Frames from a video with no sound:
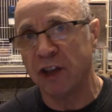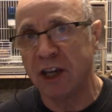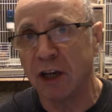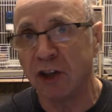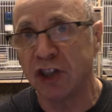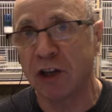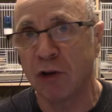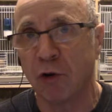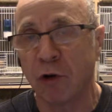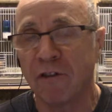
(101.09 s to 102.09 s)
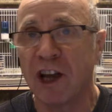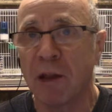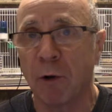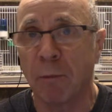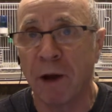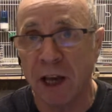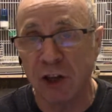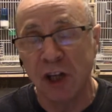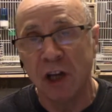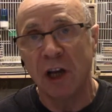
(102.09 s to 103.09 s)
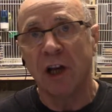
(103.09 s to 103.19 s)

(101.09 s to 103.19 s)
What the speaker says: the Shed Talk Facebook page.